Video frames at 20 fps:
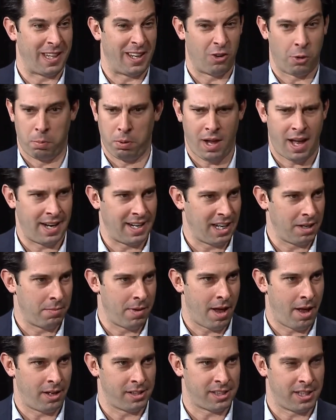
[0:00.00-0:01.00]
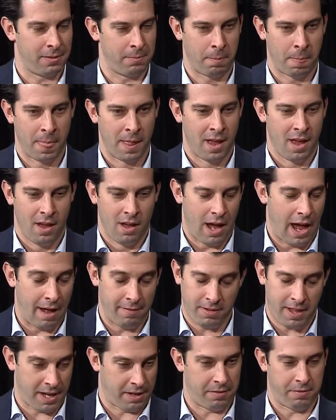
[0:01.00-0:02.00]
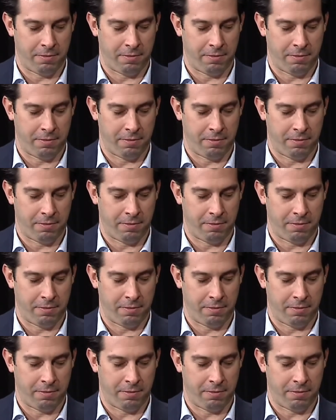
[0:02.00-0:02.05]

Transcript: they reply to emails, and I've